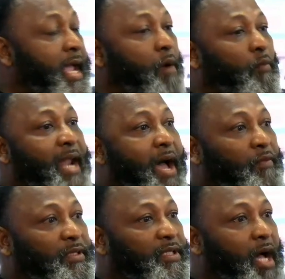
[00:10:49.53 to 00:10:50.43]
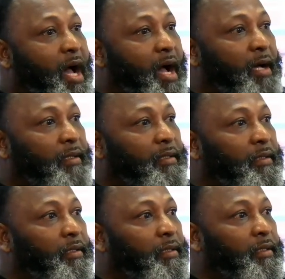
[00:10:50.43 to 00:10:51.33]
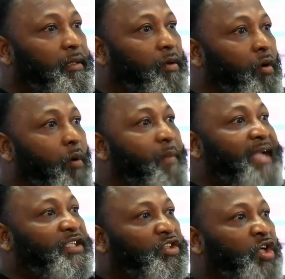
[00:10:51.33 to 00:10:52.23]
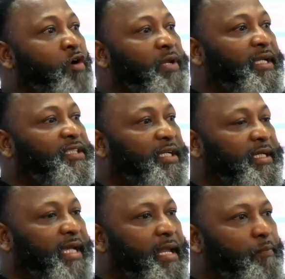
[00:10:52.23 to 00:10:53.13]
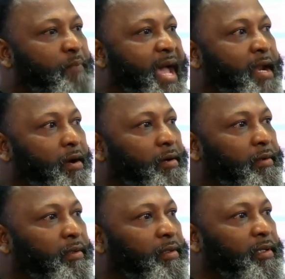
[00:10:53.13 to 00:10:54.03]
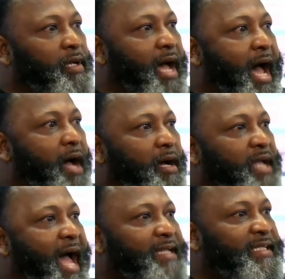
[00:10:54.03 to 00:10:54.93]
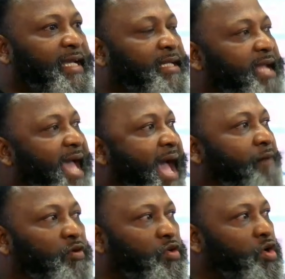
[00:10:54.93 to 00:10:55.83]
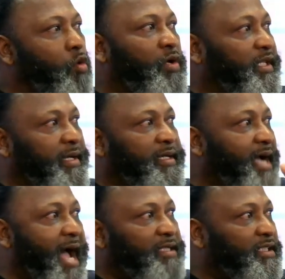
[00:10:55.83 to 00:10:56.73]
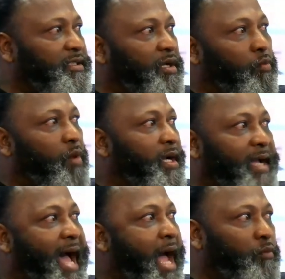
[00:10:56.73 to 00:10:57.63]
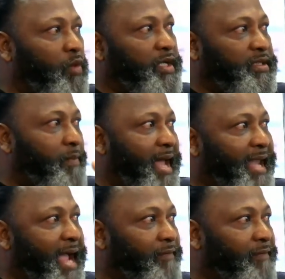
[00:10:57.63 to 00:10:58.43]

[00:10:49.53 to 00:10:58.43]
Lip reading: And when I was on my journey to getting better, I didn't have no clear conscience of what God was in my life.